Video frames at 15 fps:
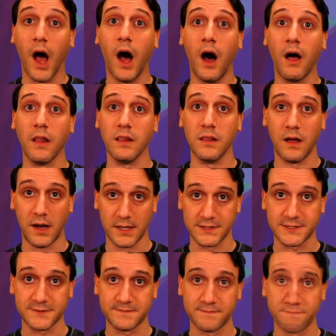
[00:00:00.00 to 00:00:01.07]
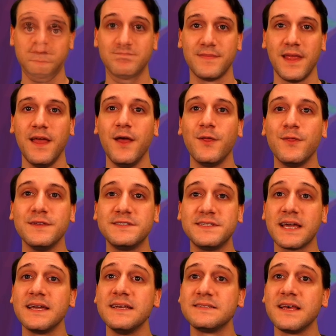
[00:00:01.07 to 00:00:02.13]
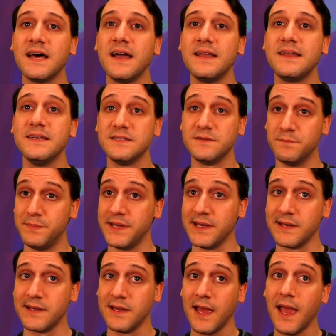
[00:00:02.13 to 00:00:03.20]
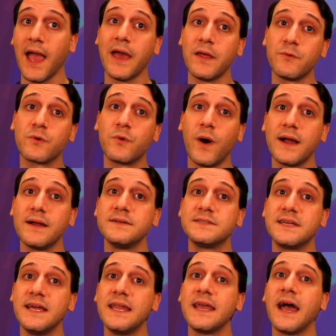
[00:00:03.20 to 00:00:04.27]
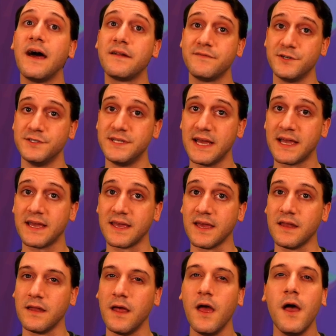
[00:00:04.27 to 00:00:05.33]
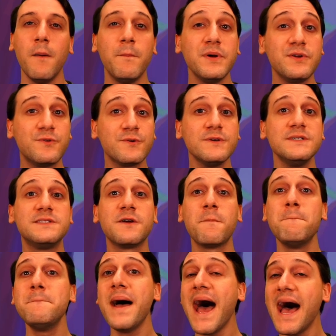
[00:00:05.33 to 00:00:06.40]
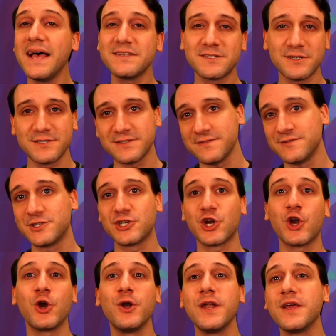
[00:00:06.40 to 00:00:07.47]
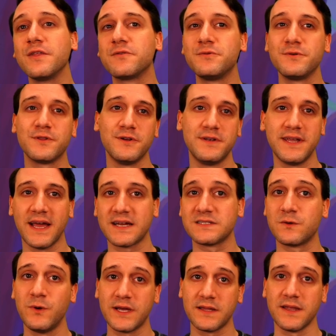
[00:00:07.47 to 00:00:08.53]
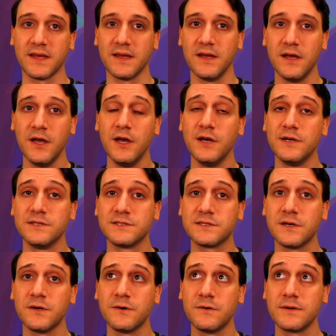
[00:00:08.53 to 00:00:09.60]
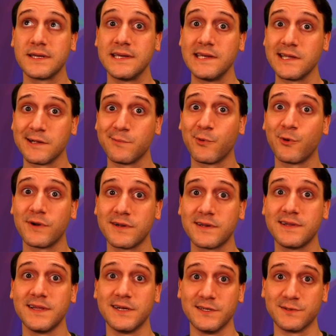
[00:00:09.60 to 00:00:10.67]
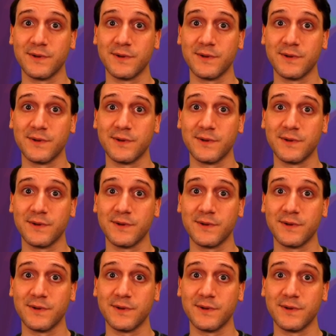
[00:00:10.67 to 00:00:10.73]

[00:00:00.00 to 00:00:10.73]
A lot. The second side is big and requires getting out of your deck again, but druids are masters of churning through their decks quickly, So get your board clears